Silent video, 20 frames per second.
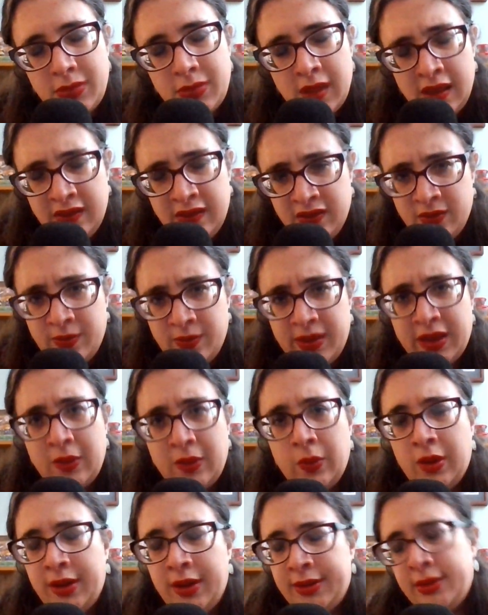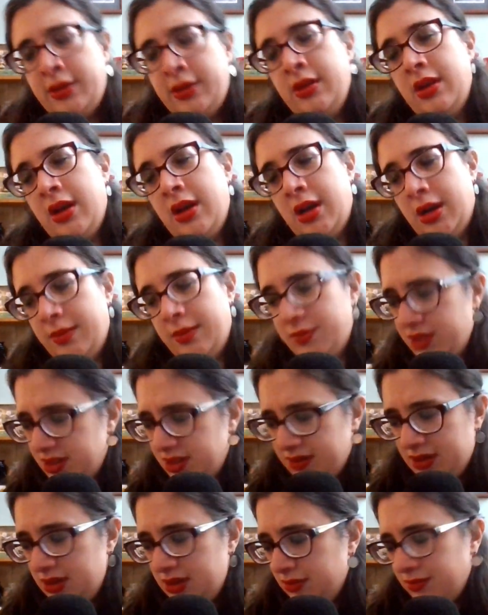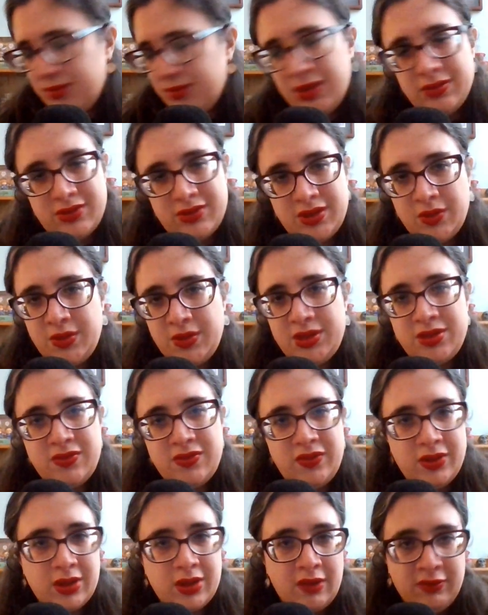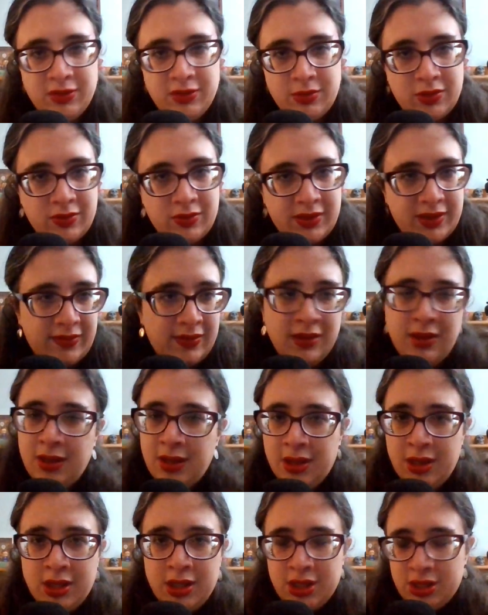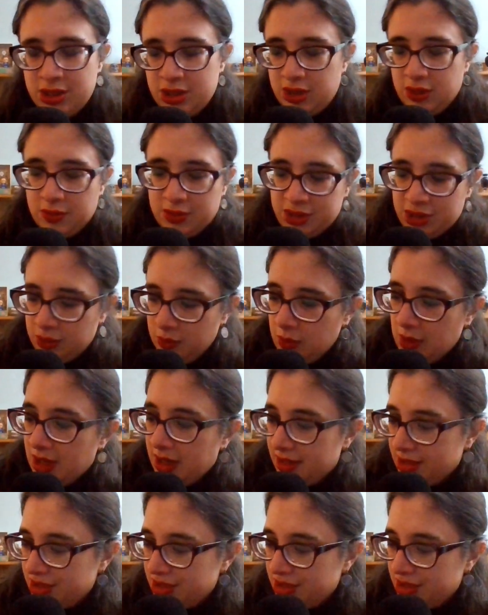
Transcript: is a big one. Um, just do you know do what you feel comfortable with, do what you want.